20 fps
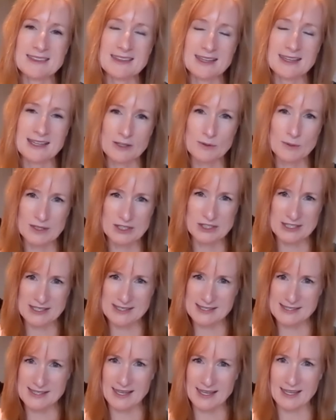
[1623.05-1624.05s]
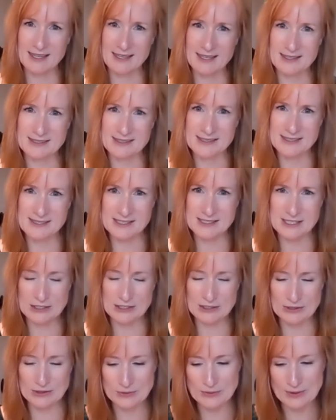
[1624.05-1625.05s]
the thing I would just say is
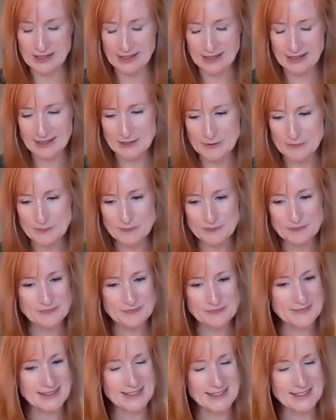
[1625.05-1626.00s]
to um,